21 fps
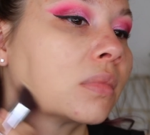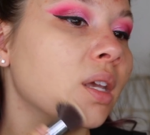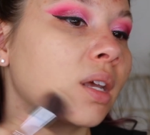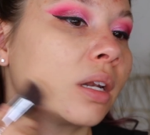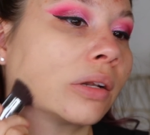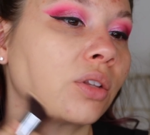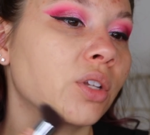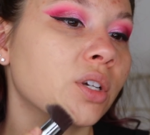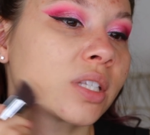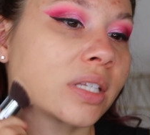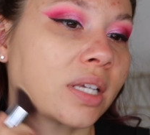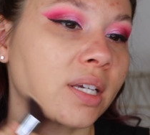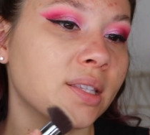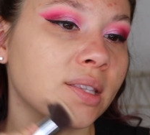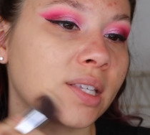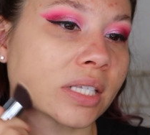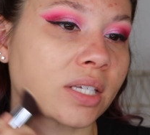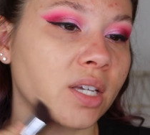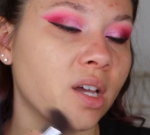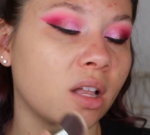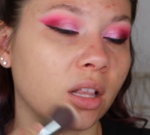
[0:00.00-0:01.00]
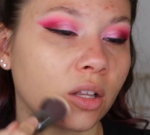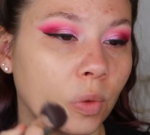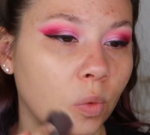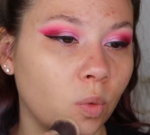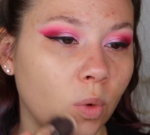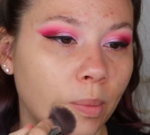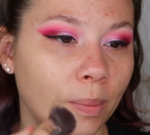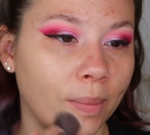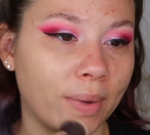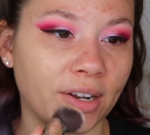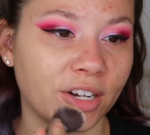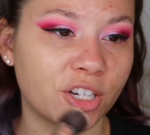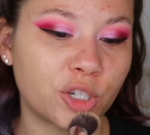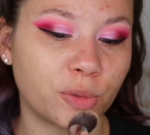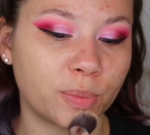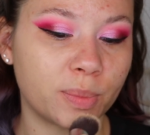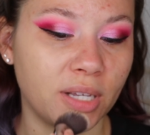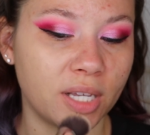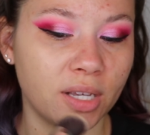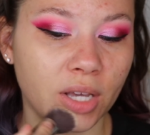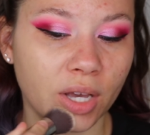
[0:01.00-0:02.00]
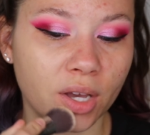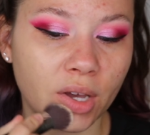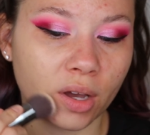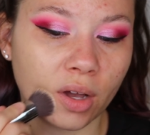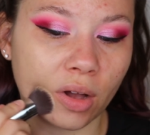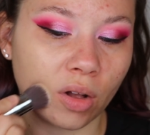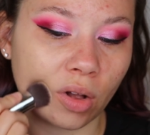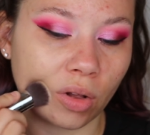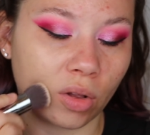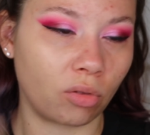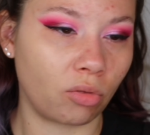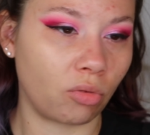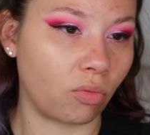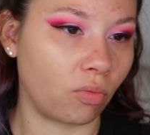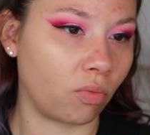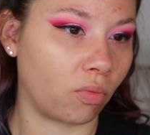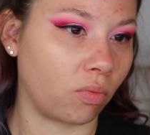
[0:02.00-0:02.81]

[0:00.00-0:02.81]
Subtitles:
And it looks like this color will match me all